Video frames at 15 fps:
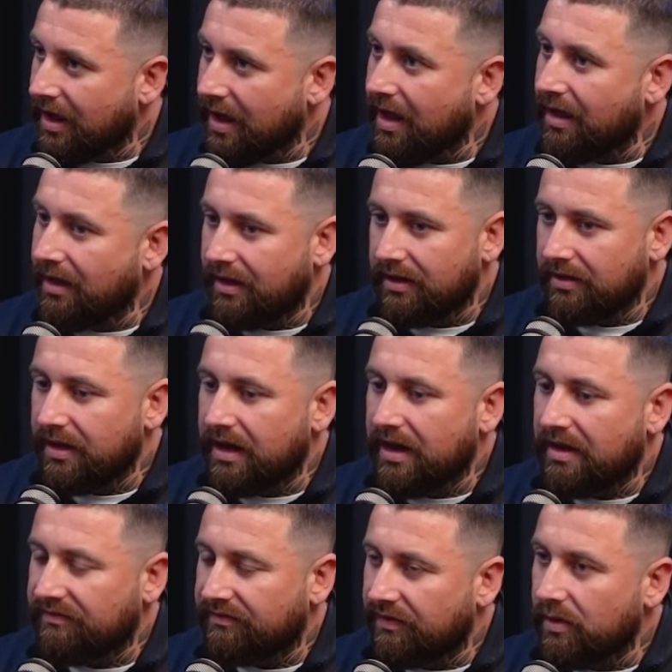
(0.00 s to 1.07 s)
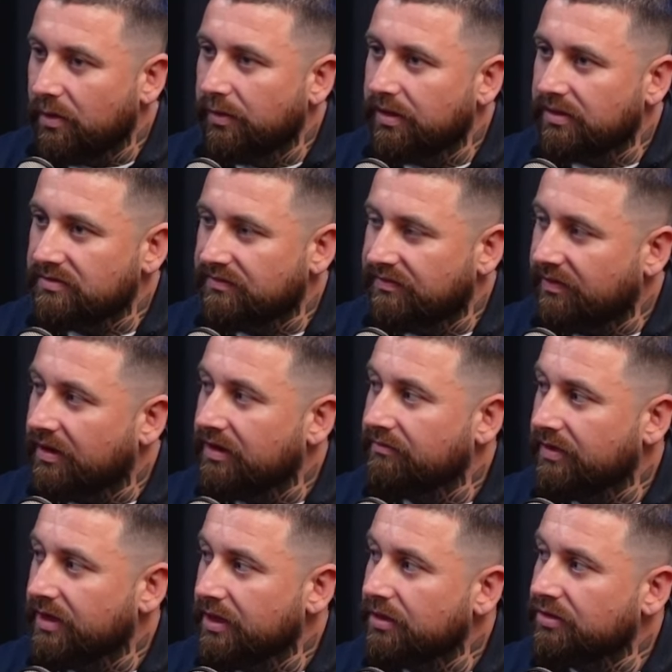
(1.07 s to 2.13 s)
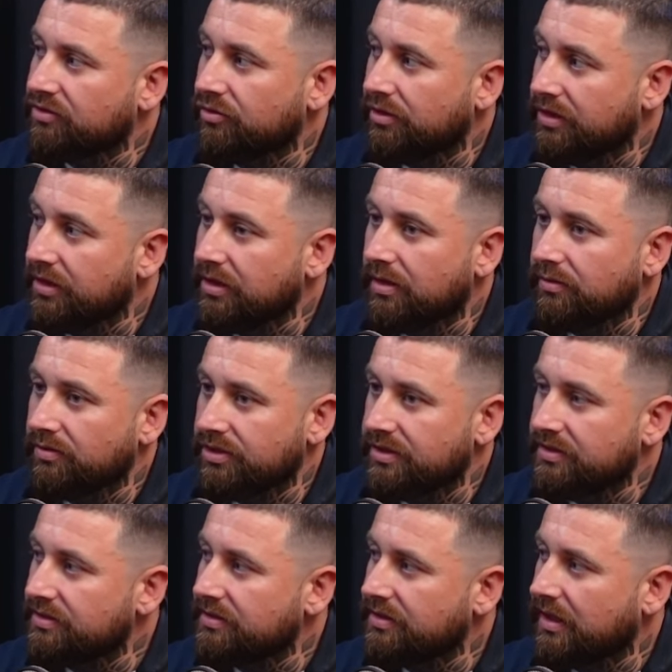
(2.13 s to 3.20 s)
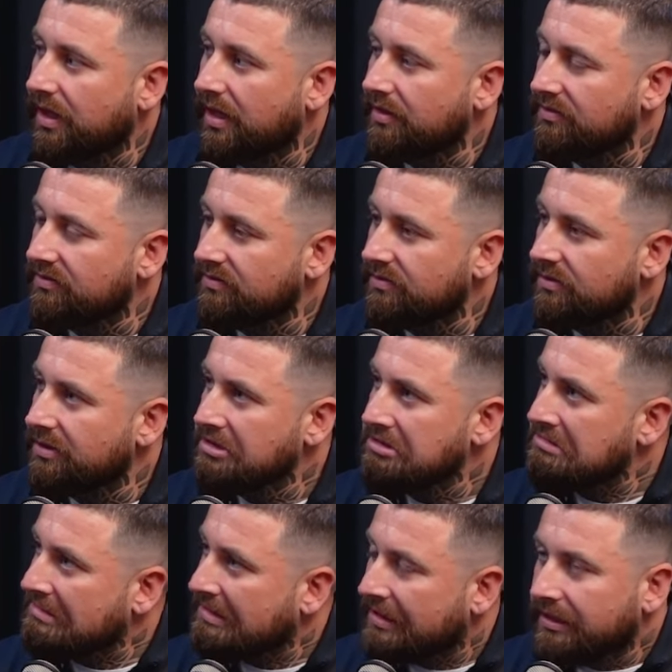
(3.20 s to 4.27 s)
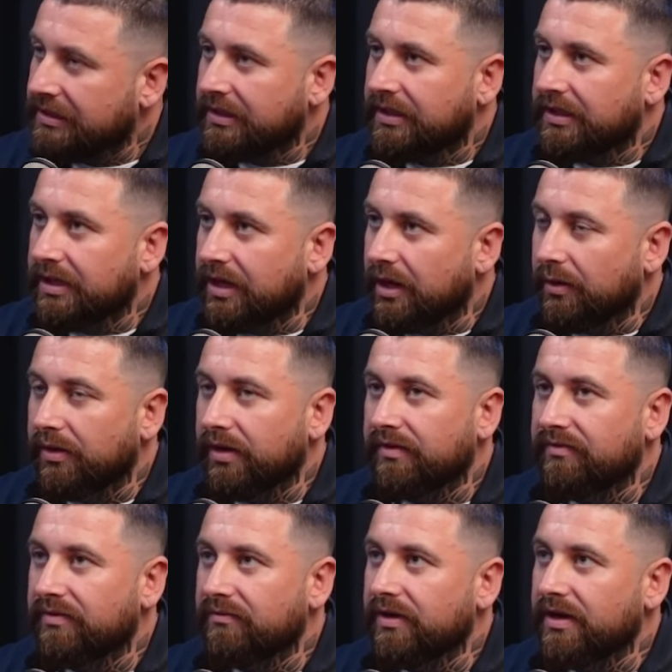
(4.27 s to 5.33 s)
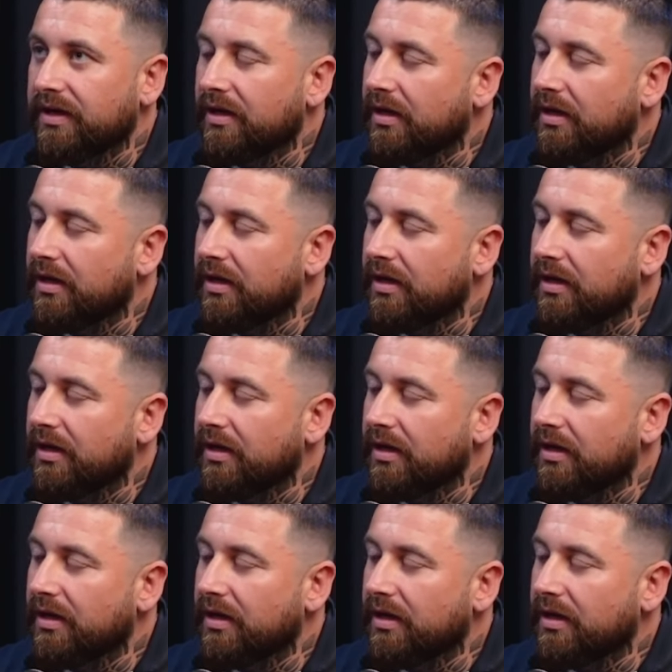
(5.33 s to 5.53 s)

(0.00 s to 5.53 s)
Yeah, and, and at Flow we got some fucking really good striking coaches, and you know, if you really